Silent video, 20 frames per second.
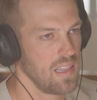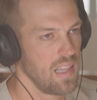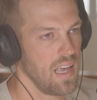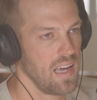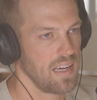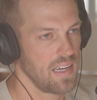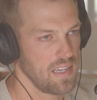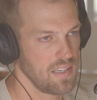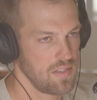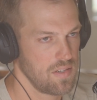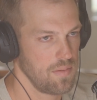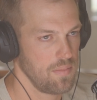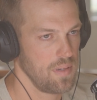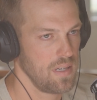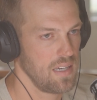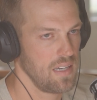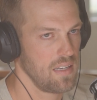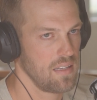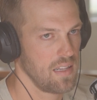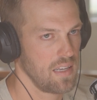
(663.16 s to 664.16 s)
like it to
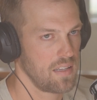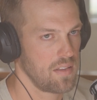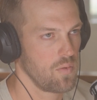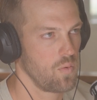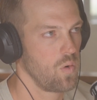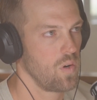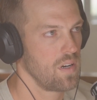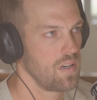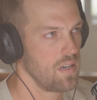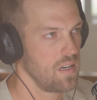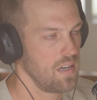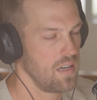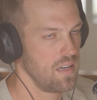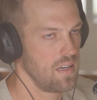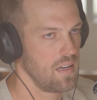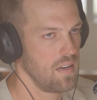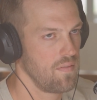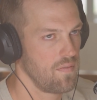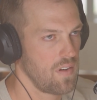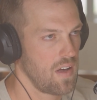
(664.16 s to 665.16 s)
be. Like the one
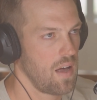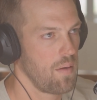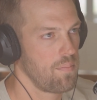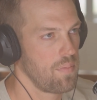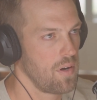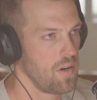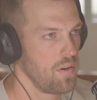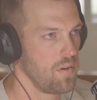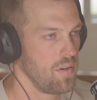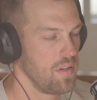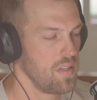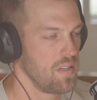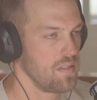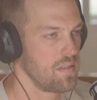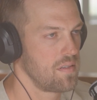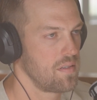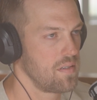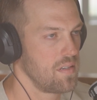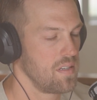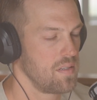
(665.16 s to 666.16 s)
in Valpo
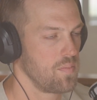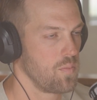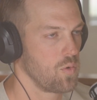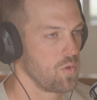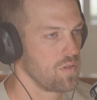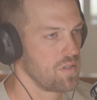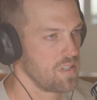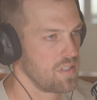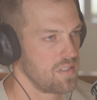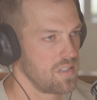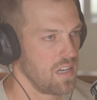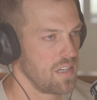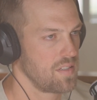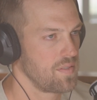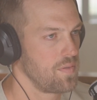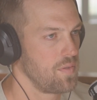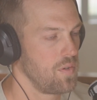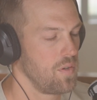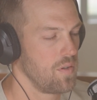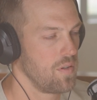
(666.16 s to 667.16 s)
is more
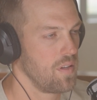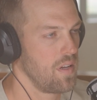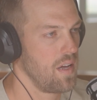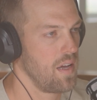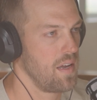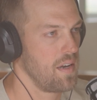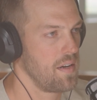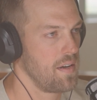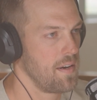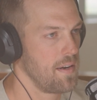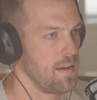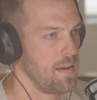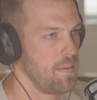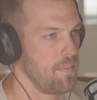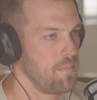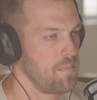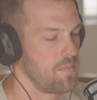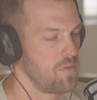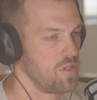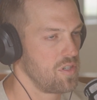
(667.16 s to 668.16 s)
successful
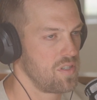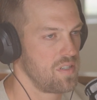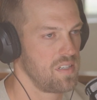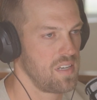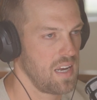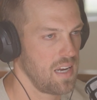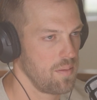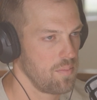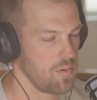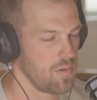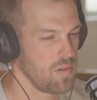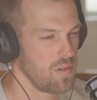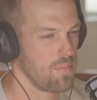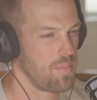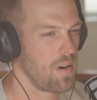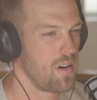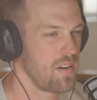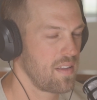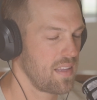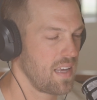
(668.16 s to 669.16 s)
and just stable.
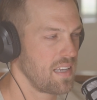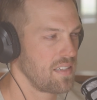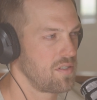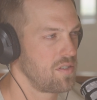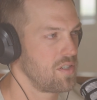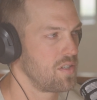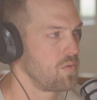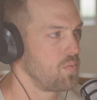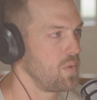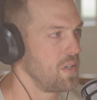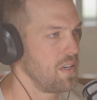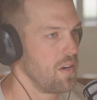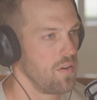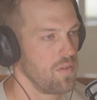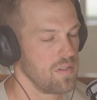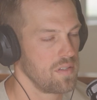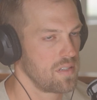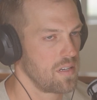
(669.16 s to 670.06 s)
Part of that's just we know this